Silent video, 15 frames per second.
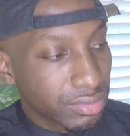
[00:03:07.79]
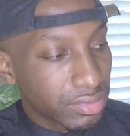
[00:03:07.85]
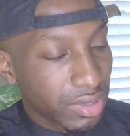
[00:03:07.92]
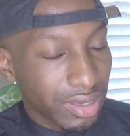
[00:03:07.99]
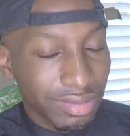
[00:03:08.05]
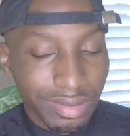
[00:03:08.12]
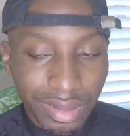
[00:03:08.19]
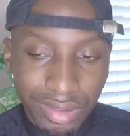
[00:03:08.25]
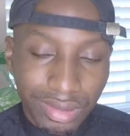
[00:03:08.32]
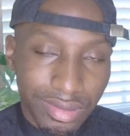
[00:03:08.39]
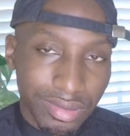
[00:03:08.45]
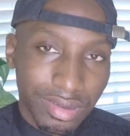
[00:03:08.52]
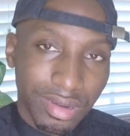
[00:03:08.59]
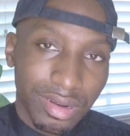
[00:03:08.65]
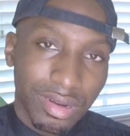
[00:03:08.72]
I saw
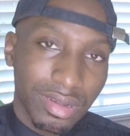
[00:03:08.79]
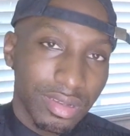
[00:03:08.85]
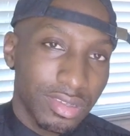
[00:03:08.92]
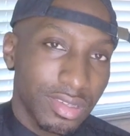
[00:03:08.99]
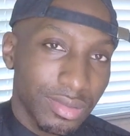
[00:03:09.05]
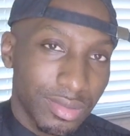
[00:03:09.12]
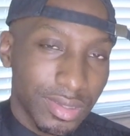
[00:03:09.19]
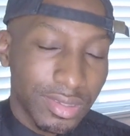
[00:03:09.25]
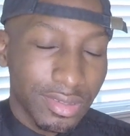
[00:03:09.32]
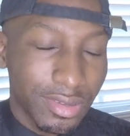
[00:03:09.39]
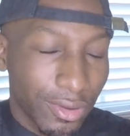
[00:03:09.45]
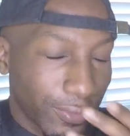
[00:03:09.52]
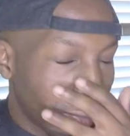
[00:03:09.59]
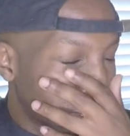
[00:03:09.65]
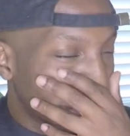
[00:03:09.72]
this girl. She was
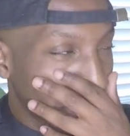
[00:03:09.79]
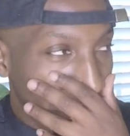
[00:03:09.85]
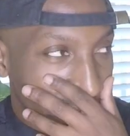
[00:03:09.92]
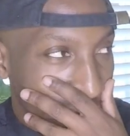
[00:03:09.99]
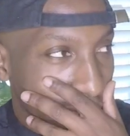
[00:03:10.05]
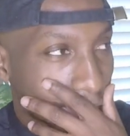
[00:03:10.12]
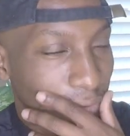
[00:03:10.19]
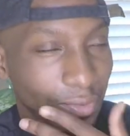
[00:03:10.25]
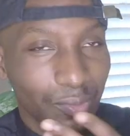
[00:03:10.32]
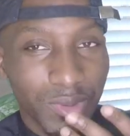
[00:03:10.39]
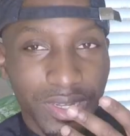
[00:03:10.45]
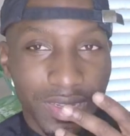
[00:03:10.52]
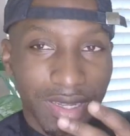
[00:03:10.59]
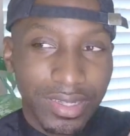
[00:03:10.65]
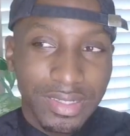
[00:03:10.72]
so fine. Oh
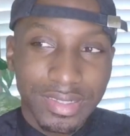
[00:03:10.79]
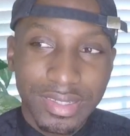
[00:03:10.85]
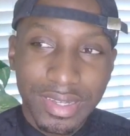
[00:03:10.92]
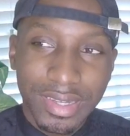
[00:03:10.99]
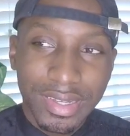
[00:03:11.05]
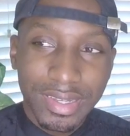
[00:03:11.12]
my gosh.